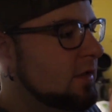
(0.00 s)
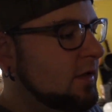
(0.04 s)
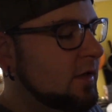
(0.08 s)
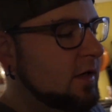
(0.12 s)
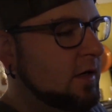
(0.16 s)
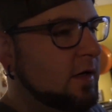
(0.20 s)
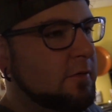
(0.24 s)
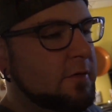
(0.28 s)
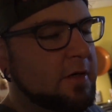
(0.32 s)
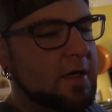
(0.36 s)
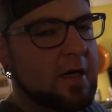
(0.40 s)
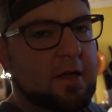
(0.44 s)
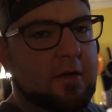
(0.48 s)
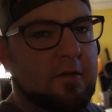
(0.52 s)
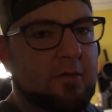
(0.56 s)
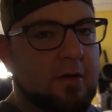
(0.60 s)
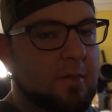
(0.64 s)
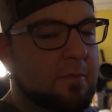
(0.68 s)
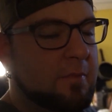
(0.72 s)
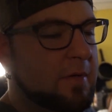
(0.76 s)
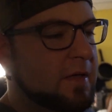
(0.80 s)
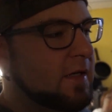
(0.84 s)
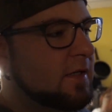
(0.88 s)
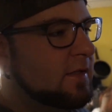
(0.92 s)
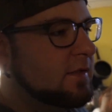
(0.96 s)
Uh, we're getting
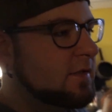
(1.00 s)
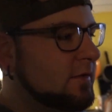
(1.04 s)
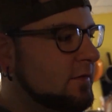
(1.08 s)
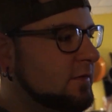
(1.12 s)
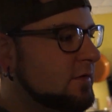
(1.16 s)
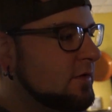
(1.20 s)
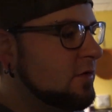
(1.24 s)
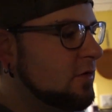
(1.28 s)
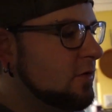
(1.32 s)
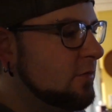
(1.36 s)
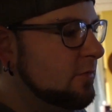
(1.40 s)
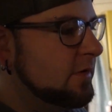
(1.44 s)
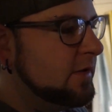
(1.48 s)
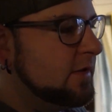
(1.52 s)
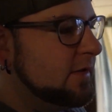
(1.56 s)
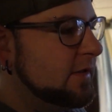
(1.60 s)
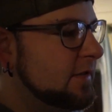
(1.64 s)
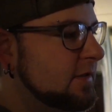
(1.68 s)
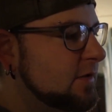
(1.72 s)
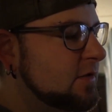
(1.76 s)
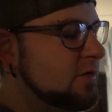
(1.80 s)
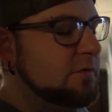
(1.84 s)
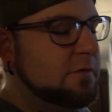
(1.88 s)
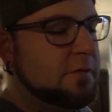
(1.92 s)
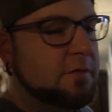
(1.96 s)
green beans. Those are normally
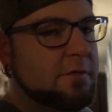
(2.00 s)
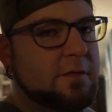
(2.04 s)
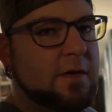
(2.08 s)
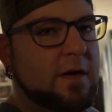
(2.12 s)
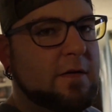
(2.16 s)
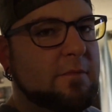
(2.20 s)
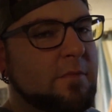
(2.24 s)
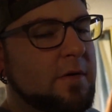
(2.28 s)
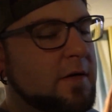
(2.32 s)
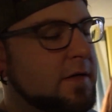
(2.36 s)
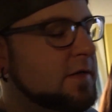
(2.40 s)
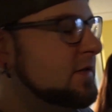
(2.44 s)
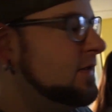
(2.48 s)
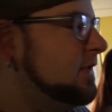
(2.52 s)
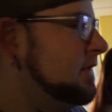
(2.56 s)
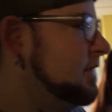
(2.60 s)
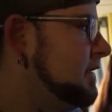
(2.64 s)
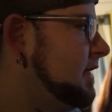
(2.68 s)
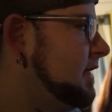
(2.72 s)
like two for five bucks at